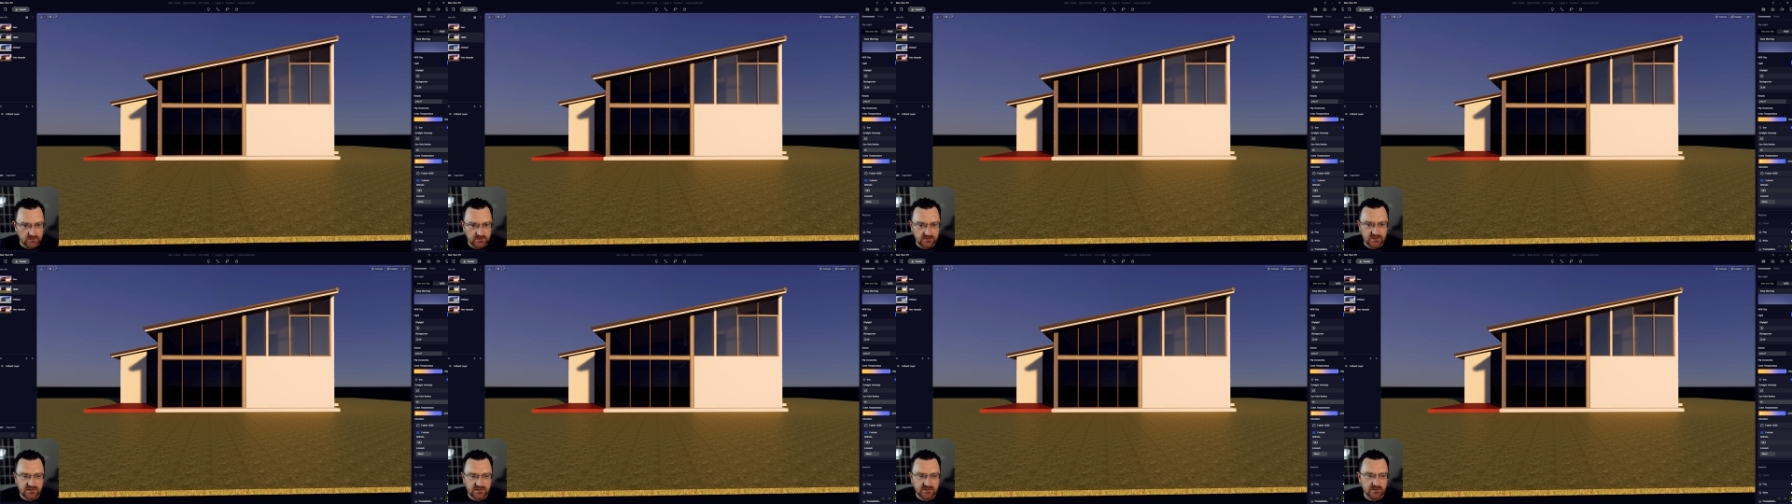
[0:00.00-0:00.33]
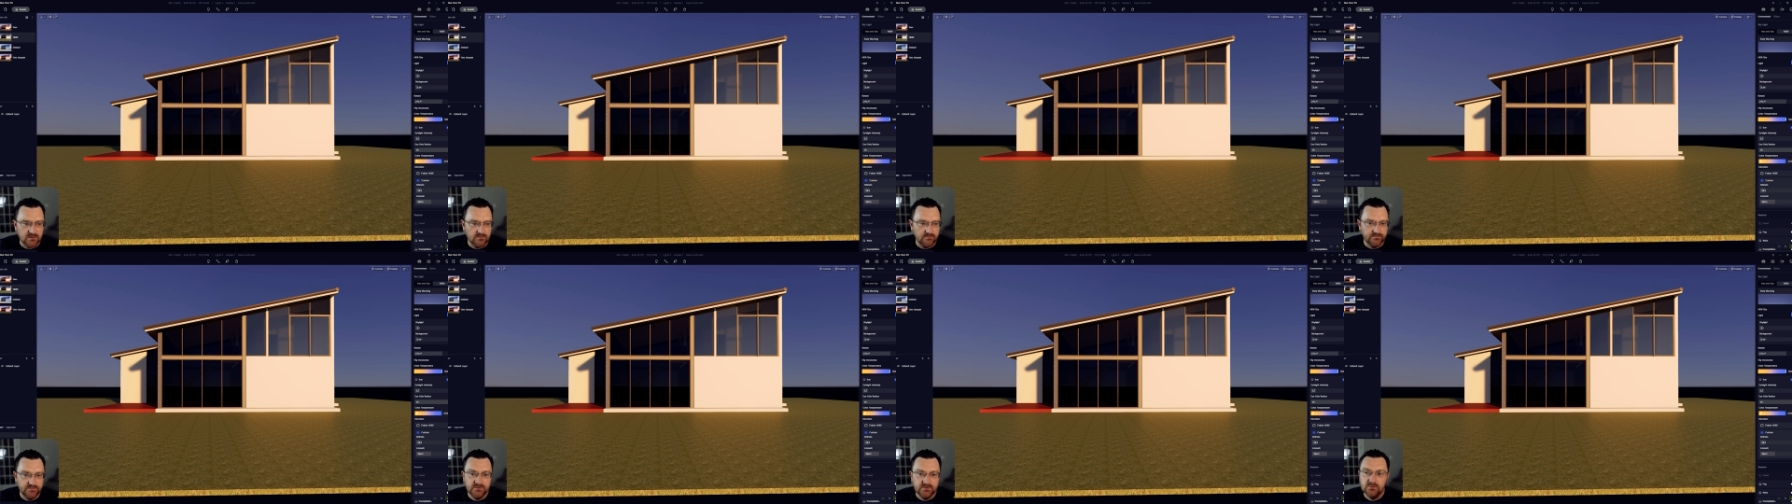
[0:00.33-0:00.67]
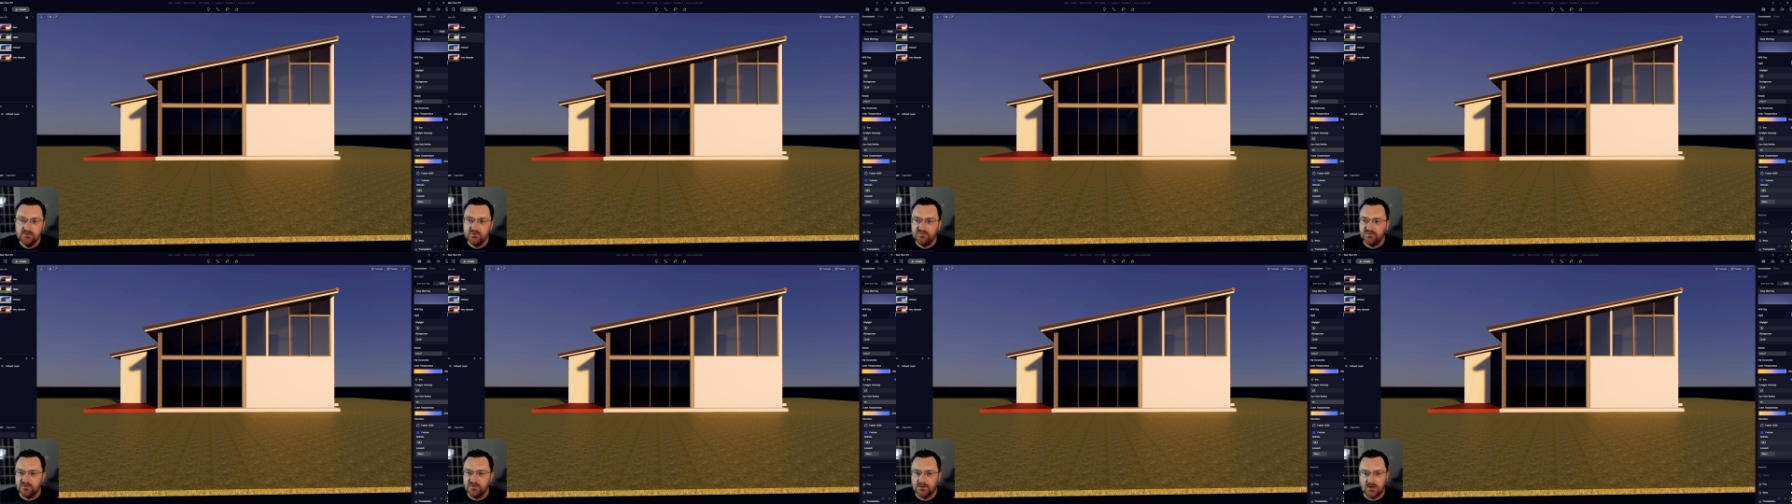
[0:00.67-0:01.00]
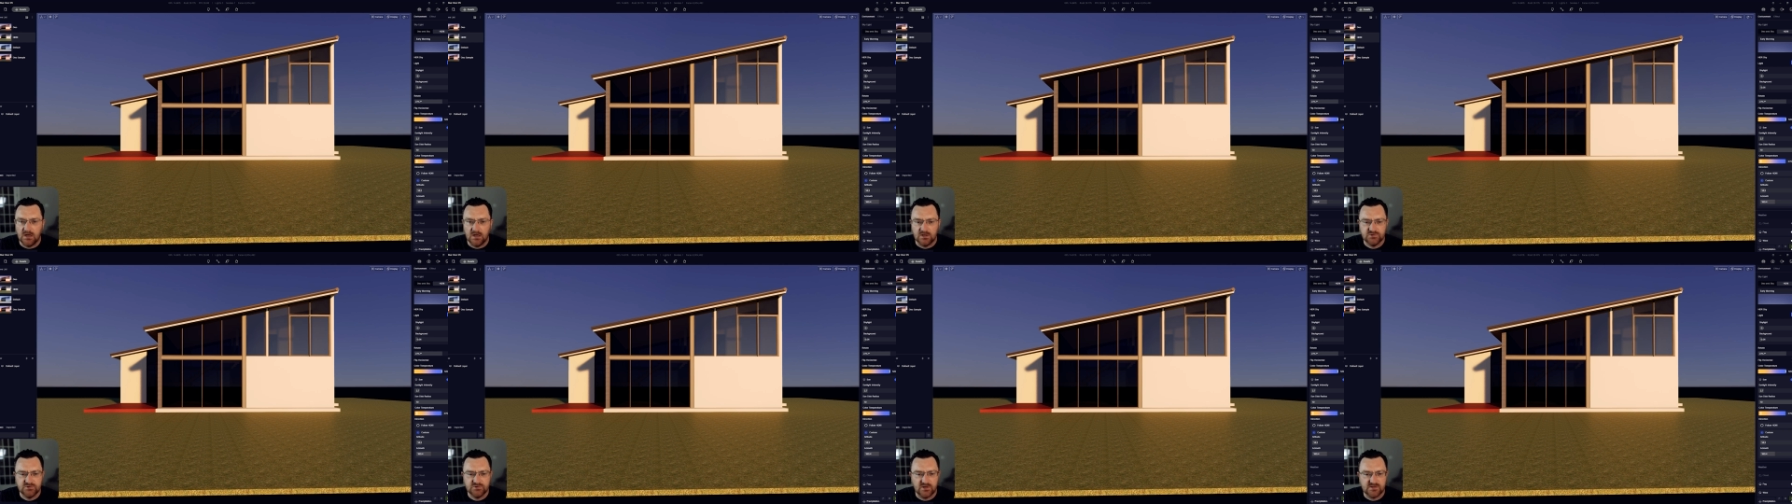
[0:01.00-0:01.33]
You're getting a beautiful
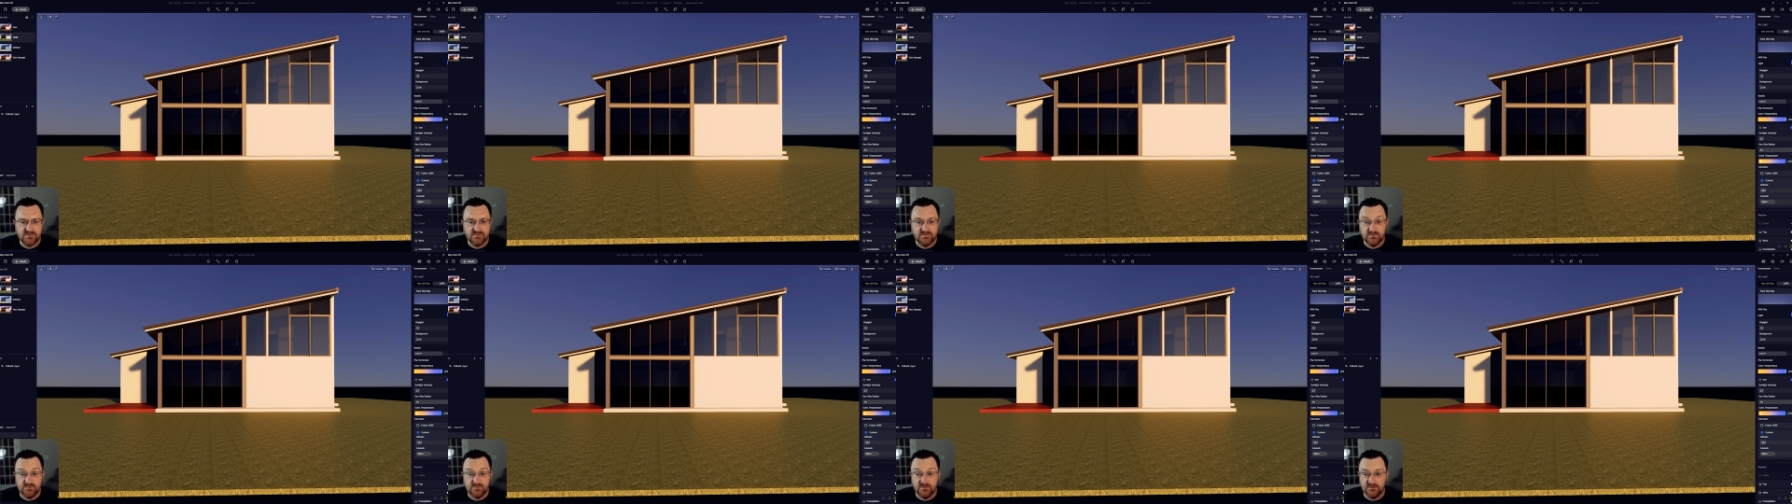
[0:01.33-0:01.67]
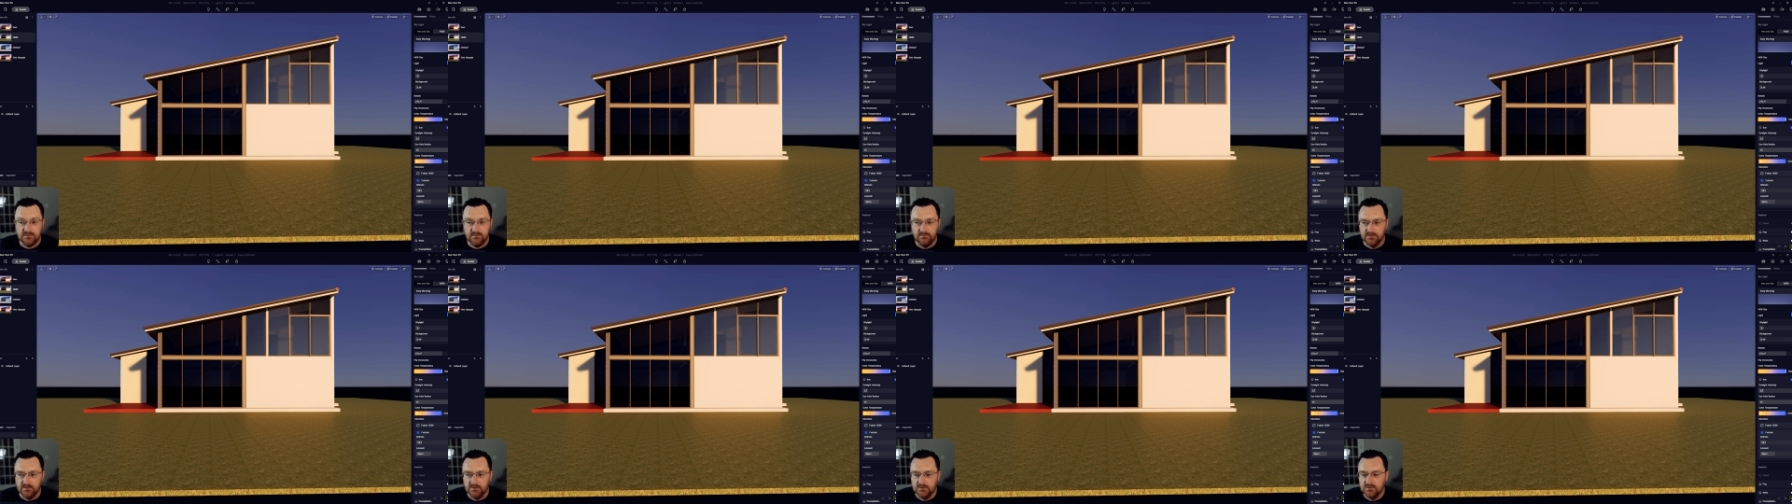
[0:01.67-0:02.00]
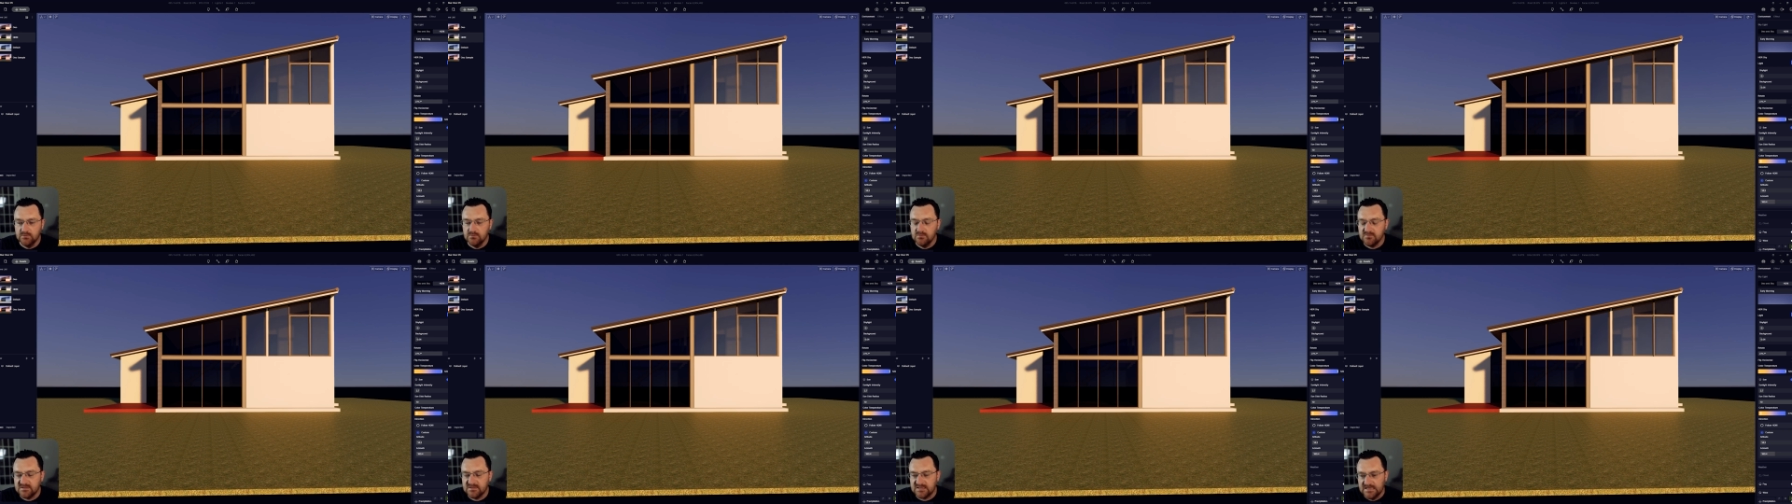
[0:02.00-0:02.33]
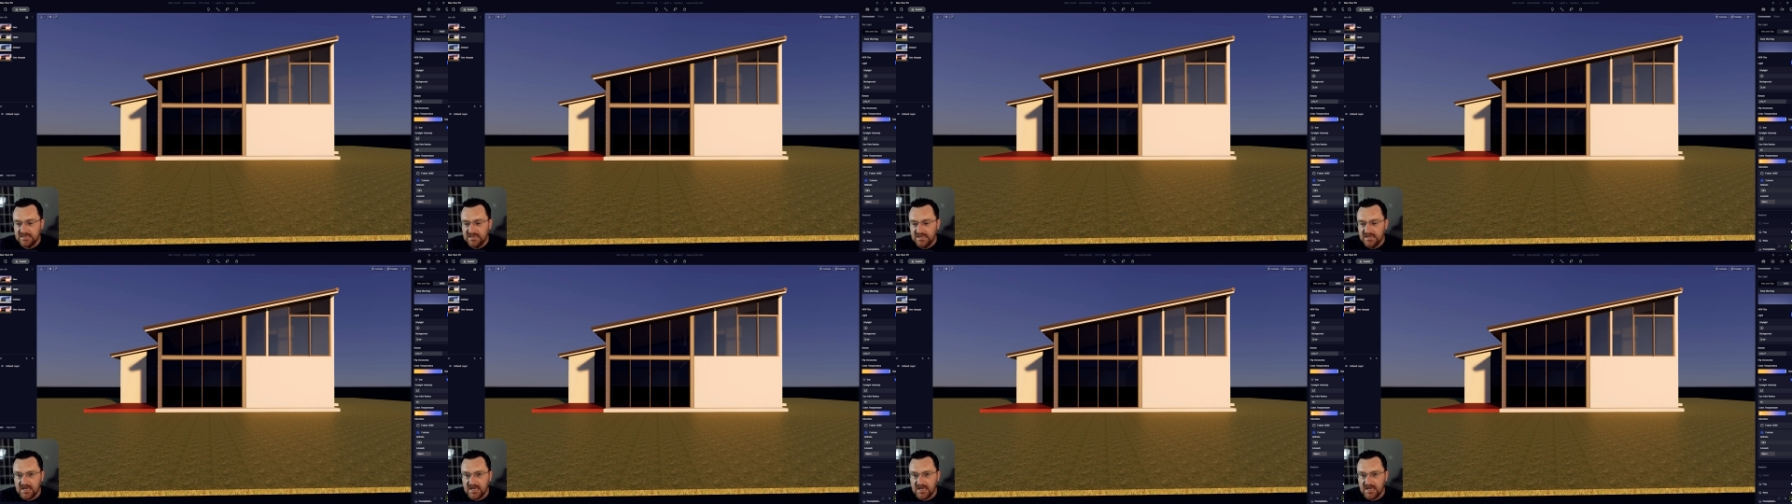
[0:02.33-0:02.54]
contrast between the blues